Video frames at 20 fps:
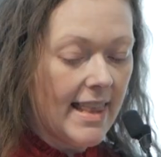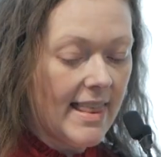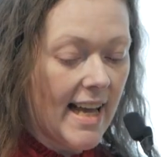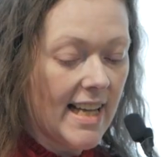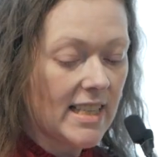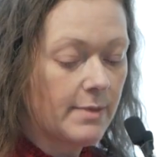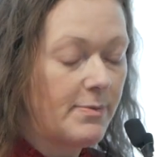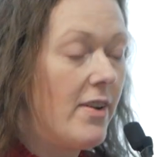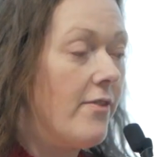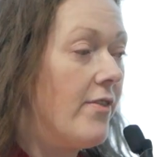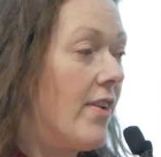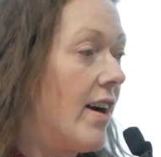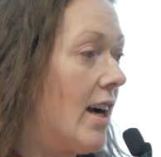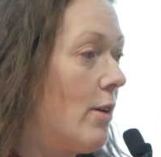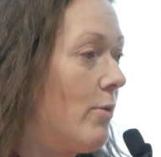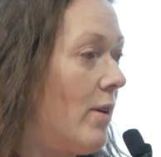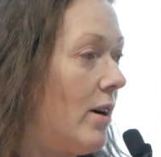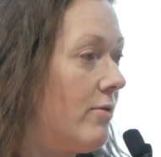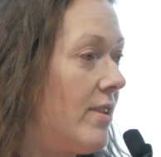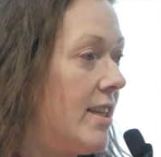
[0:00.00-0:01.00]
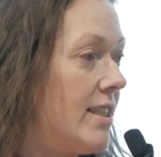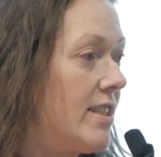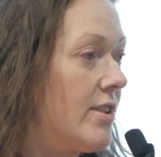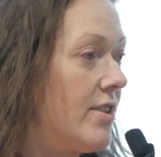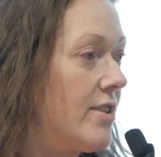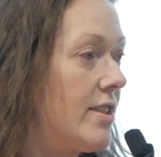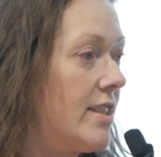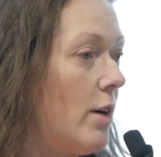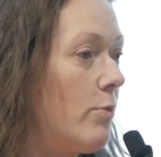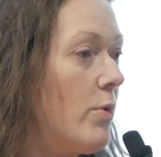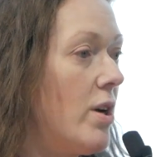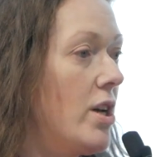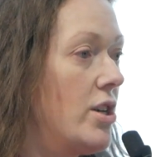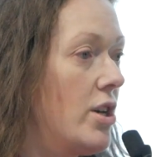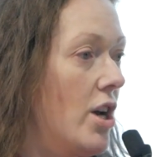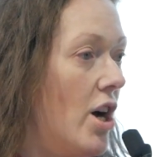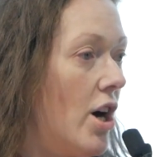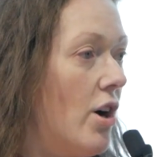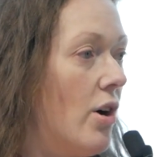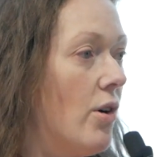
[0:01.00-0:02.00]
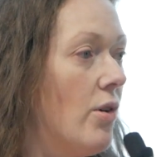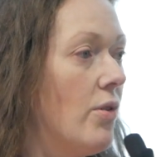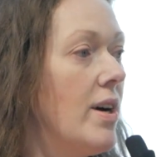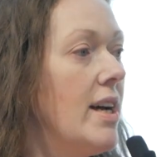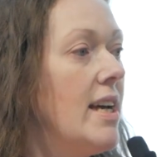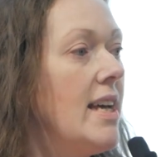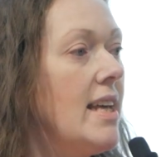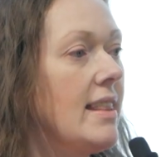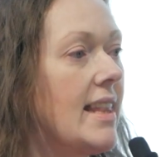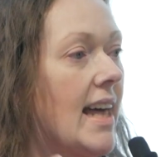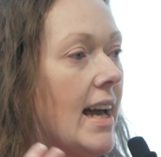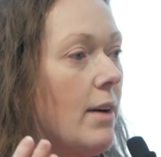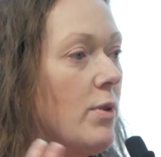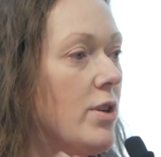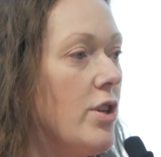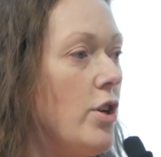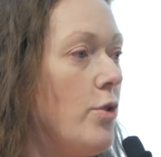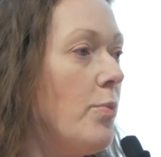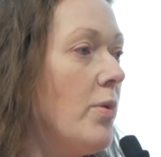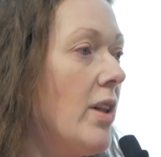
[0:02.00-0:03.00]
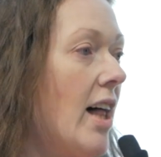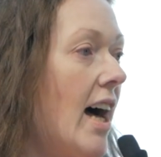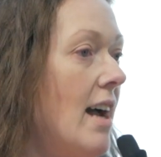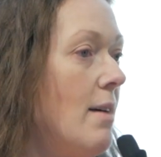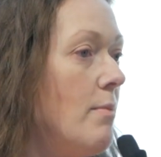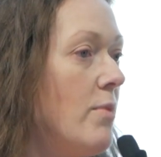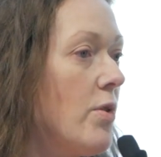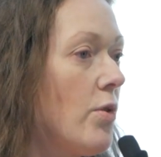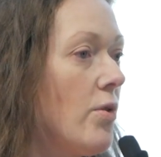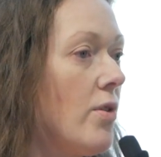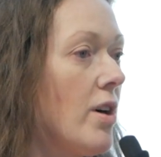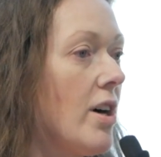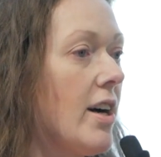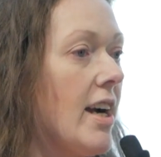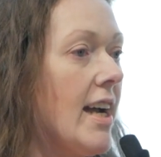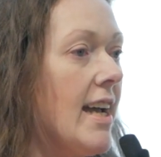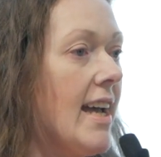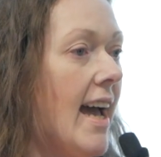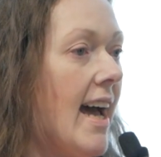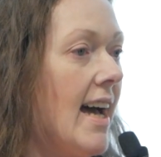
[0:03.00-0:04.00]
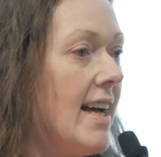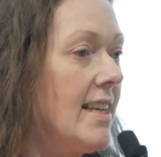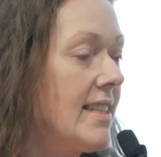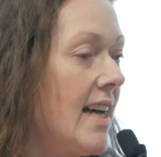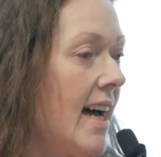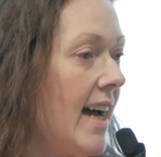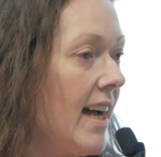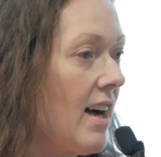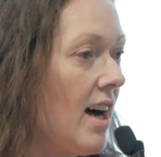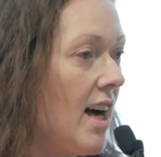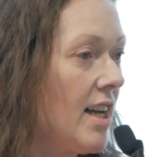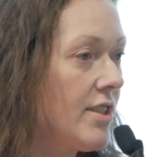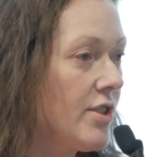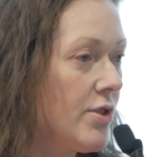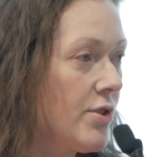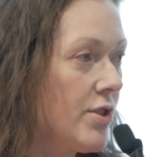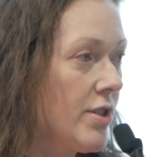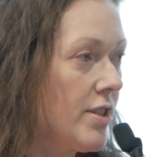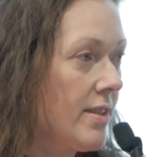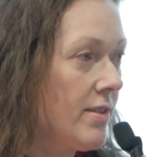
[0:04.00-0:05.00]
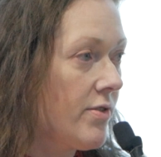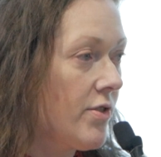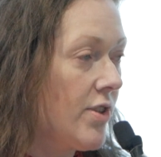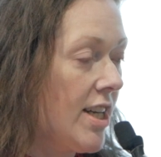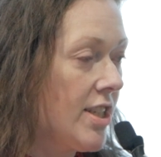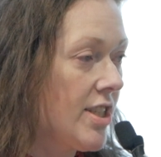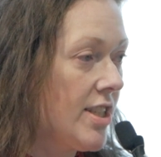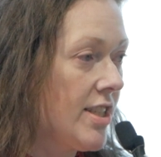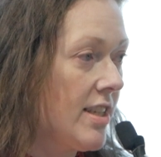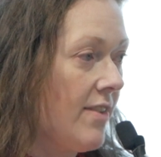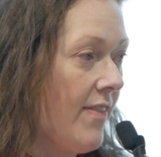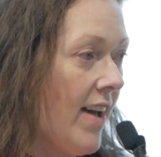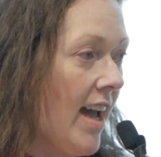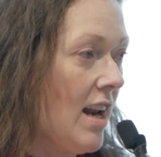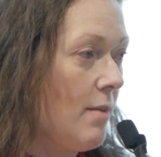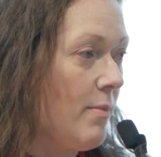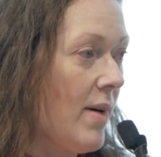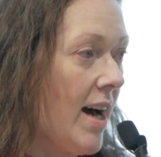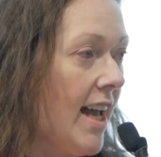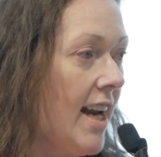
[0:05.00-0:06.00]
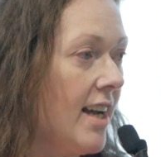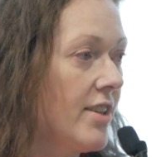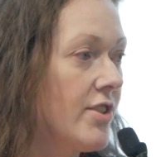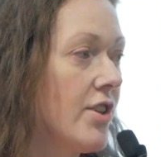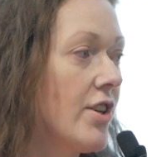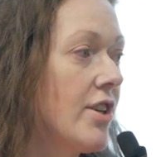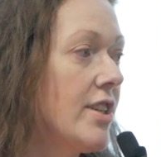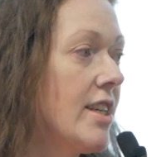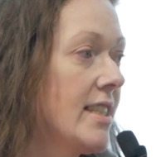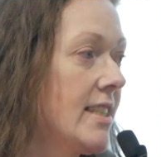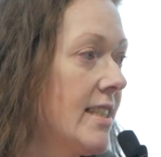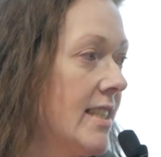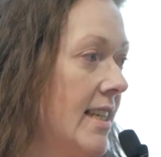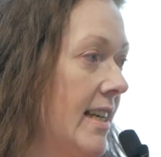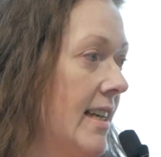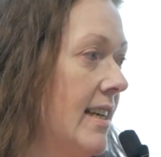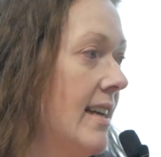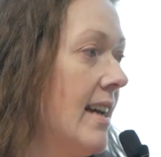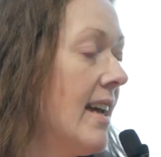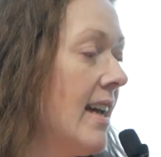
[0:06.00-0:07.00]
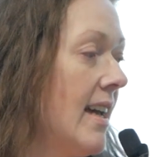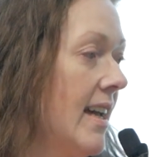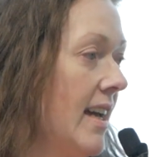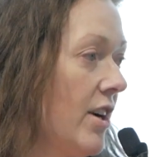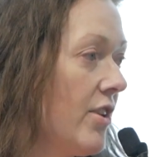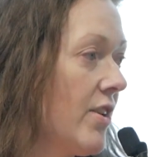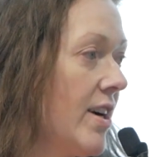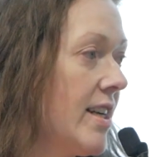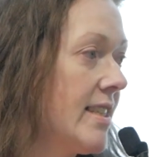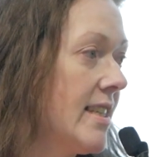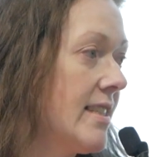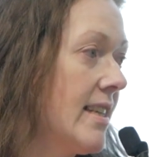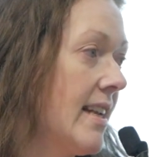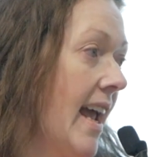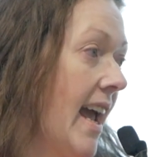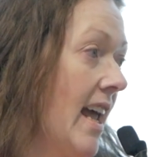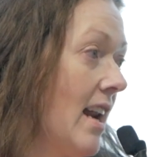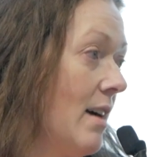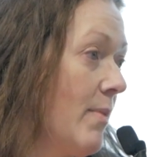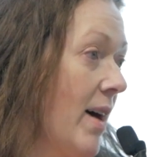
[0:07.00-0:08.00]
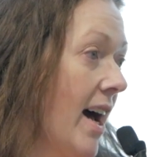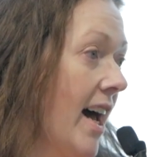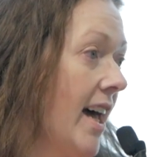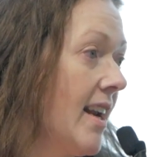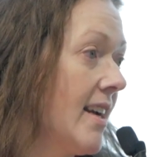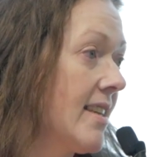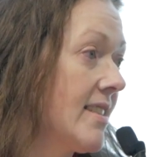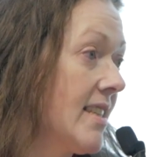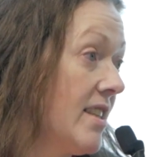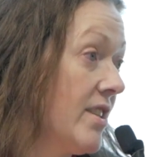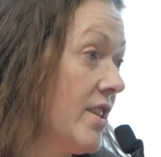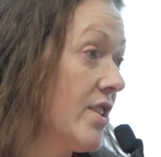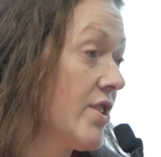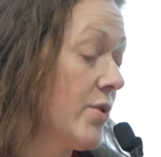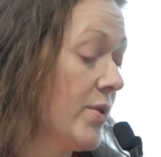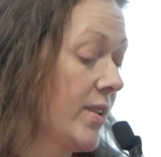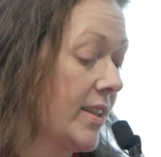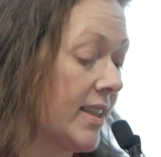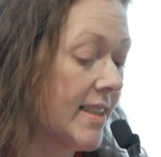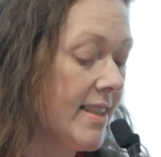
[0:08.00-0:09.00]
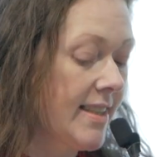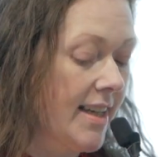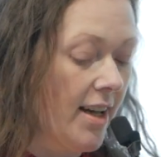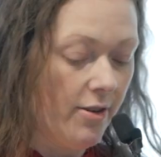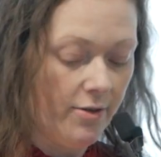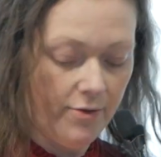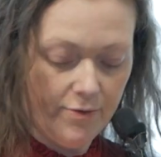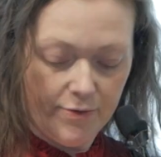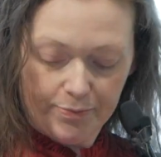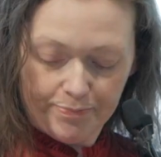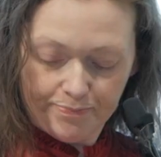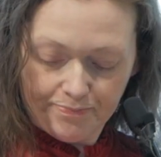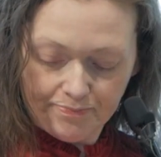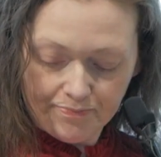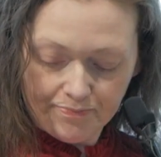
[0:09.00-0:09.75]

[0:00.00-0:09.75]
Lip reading: And that's been very well researched, that we know that when you apply a manure, it has high concentrations of antibiotics, you're going to see increases in antibiotics in the soil itself.